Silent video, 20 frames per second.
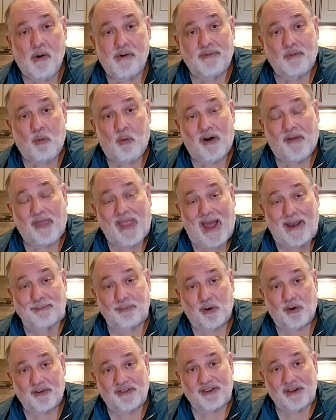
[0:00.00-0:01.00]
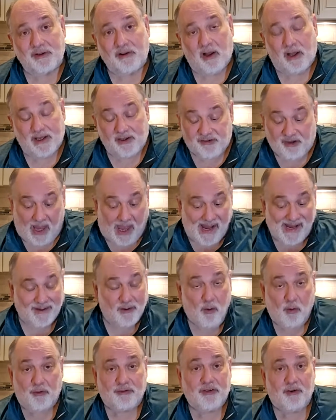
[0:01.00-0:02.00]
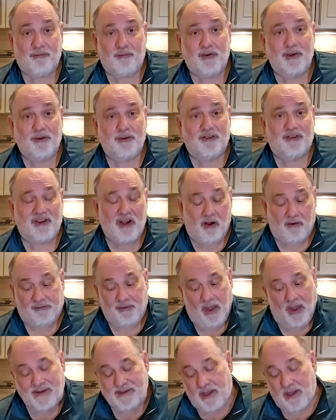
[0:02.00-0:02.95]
what that person likes. And also for yourself.